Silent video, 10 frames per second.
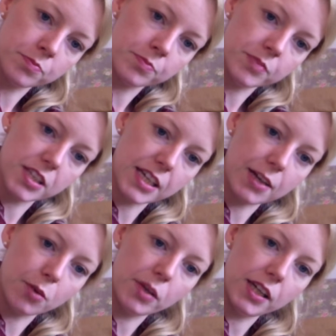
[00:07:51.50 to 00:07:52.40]
It's
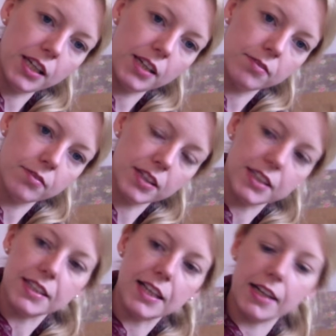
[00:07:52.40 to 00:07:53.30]
Halloweeny.
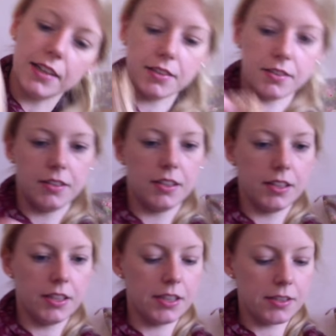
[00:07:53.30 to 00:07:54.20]
It's nice.
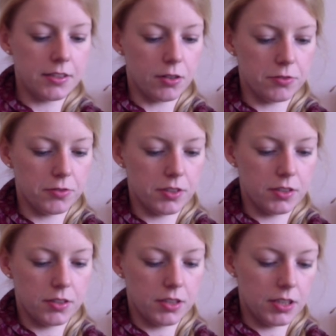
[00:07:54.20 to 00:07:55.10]
It's soft.
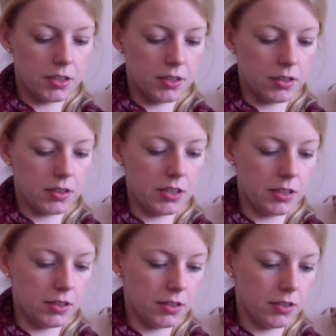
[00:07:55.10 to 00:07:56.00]

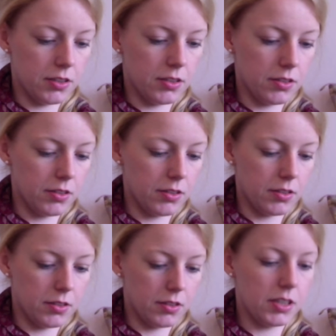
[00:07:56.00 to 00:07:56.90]
And
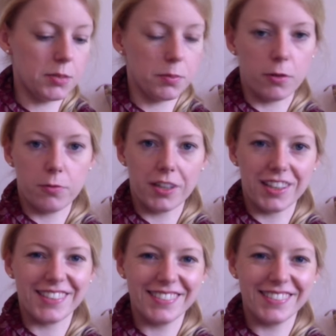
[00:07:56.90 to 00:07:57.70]
it's perfect.